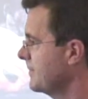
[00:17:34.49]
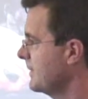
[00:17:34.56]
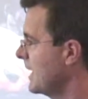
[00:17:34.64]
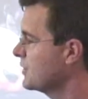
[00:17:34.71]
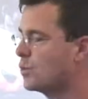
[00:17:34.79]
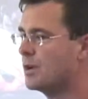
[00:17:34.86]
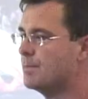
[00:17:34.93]

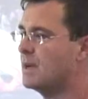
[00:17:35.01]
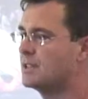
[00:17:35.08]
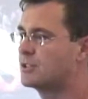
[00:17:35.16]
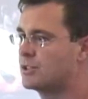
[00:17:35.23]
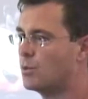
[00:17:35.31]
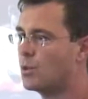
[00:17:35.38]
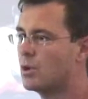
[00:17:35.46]
That's what
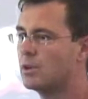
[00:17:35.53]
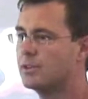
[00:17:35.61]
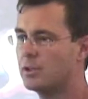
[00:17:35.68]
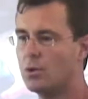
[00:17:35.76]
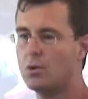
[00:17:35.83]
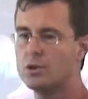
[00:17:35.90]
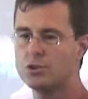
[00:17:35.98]
makes the
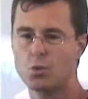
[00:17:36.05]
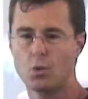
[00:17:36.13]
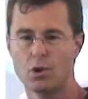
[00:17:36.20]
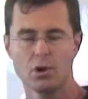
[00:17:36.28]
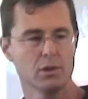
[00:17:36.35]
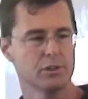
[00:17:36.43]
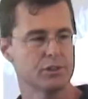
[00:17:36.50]
Lord's
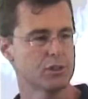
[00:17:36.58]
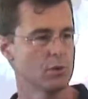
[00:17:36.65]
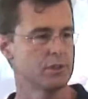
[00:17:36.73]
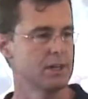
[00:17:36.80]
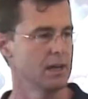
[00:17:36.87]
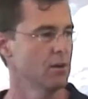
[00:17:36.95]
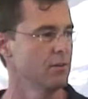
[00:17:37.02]
words so
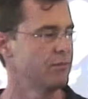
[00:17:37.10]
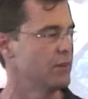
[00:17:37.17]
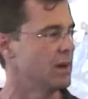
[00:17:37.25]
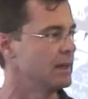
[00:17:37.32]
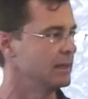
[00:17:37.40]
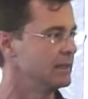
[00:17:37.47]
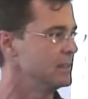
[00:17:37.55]

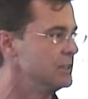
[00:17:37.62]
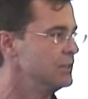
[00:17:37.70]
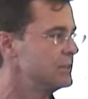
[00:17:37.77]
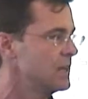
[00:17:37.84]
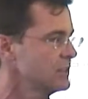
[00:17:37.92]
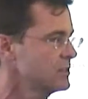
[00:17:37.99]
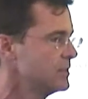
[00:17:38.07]
terrifying in the New
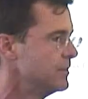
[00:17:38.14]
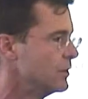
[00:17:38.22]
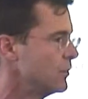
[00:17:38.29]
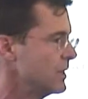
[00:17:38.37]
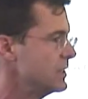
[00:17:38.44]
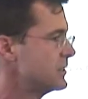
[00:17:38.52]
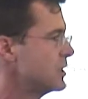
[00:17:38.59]
Testament
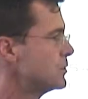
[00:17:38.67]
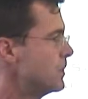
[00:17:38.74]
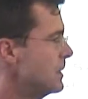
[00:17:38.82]
when he says,